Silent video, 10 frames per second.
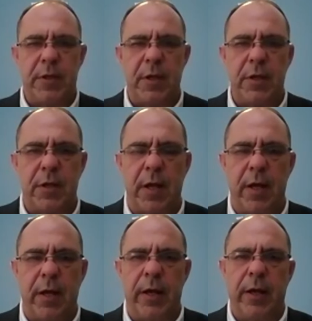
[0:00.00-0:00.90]
things,
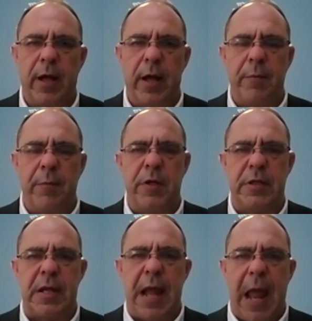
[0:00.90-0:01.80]
Chaim, we
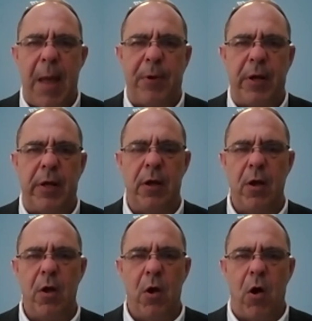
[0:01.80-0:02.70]
see happening
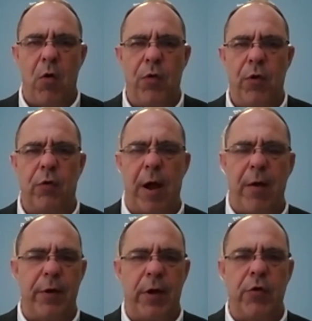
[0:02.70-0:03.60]
on the
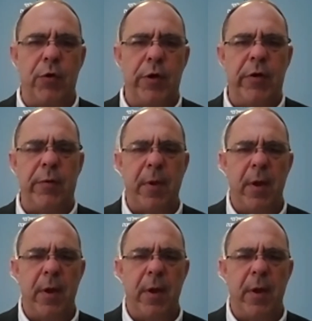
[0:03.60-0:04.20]
ground, and you hear